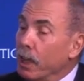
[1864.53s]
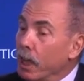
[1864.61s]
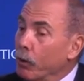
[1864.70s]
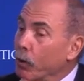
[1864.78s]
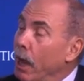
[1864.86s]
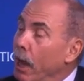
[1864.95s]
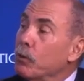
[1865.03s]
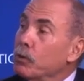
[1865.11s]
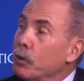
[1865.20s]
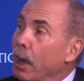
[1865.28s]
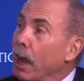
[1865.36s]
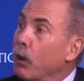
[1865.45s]
and
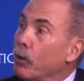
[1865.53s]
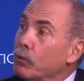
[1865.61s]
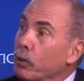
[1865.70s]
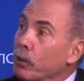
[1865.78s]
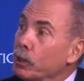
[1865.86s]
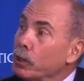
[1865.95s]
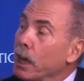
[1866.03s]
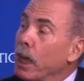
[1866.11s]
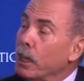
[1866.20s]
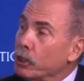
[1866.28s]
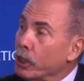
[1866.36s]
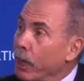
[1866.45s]
how it's going to
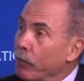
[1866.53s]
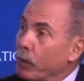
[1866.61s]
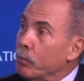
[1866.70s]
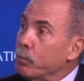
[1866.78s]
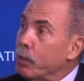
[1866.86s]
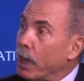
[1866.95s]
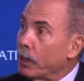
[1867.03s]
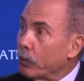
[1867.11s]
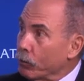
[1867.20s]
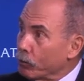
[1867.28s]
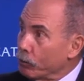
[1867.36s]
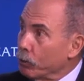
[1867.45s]
actually have an impact
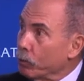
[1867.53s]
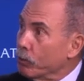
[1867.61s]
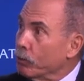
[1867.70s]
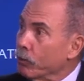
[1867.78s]
on students.